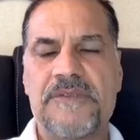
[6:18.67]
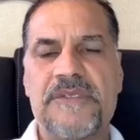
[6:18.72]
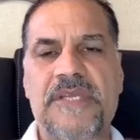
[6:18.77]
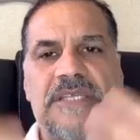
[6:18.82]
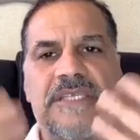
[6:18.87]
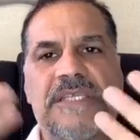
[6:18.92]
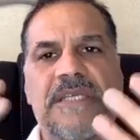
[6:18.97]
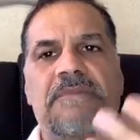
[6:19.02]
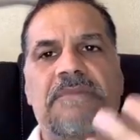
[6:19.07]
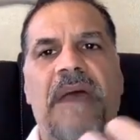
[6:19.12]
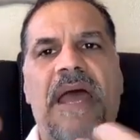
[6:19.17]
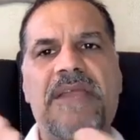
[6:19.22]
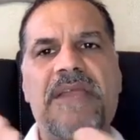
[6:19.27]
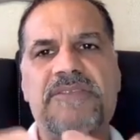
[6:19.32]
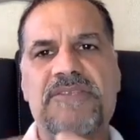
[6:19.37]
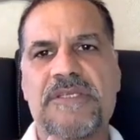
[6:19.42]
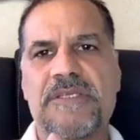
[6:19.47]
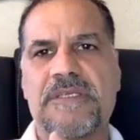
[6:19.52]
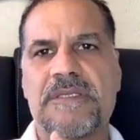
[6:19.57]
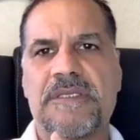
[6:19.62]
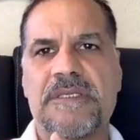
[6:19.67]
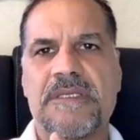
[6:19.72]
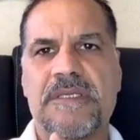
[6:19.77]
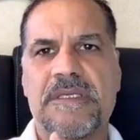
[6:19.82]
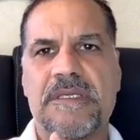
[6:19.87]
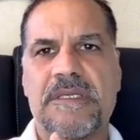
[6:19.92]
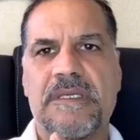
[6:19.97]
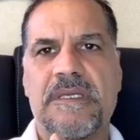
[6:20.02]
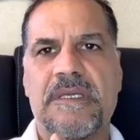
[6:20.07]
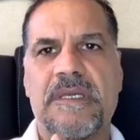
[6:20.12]
just imagine
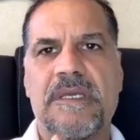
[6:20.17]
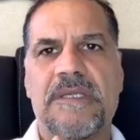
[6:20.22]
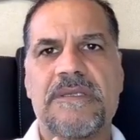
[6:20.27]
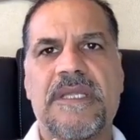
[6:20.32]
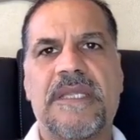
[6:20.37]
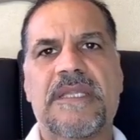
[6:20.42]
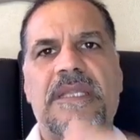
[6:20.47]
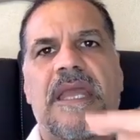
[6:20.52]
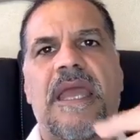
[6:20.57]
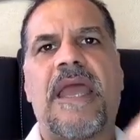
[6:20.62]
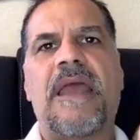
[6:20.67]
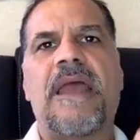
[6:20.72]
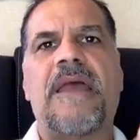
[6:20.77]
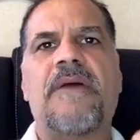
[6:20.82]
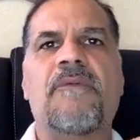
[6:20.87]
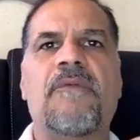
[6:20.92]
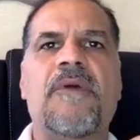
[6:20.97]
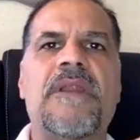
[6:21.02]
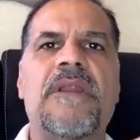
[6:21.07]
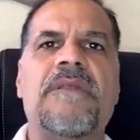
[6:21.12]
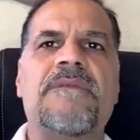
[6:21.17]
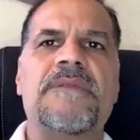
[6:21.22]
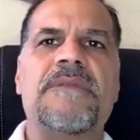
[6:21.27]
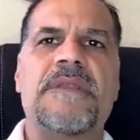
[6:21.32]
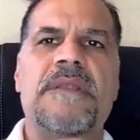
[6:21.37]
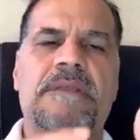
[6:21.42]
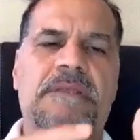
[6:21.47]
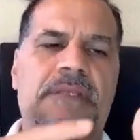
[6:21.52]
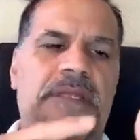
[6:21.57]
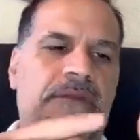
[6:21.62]
that your
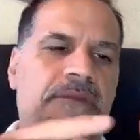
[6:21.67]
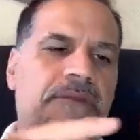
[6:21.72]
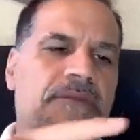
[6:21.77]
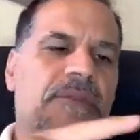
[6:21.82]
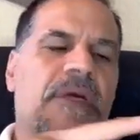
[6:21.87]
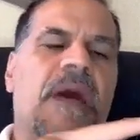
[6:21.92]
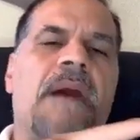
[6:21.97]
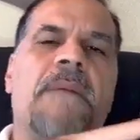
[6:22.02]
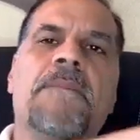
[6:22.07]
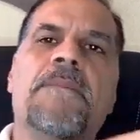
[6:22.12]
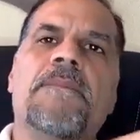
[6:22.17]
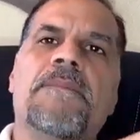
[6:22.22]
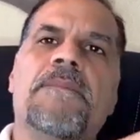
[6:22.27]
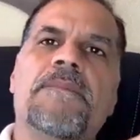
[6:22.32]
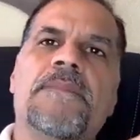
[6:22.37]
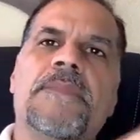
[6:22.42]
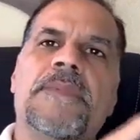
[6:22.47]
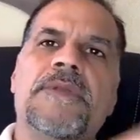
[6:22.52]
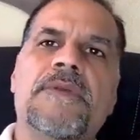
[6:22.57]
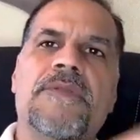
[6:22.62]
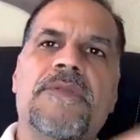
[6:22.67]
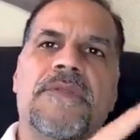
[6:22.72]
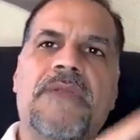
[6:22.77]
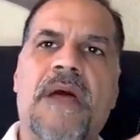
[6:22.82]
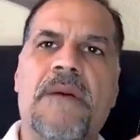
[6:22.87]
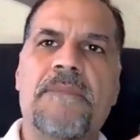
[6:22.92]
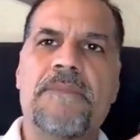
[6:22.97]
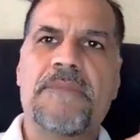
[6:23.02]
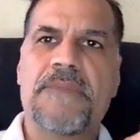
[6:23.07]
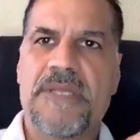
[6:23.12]
thumb
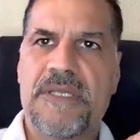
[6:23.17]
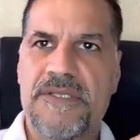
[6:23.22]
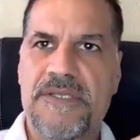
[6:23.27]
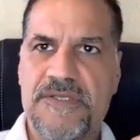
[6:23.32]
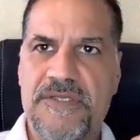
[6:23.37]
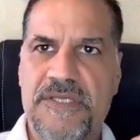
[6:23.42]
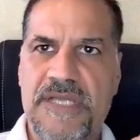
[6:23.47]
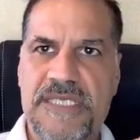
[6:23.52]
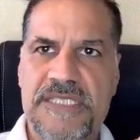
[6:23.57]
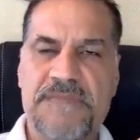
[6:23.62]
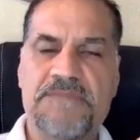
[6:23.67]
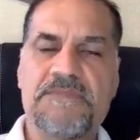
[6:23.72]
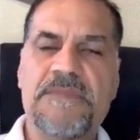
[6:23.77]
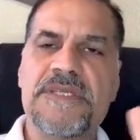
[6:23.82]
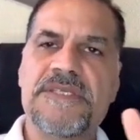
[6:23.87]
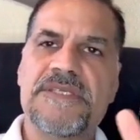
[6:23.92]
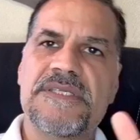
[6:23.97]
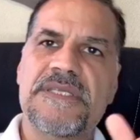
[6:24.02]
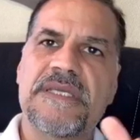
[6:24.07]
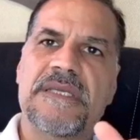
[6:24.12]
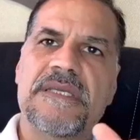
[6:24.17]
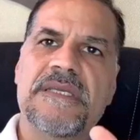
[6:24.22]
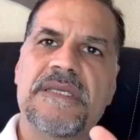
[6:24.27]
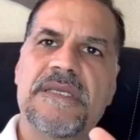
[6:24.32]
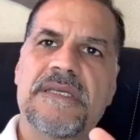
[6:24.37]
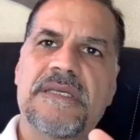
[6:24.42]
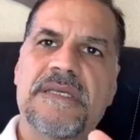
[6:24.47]
is just missing.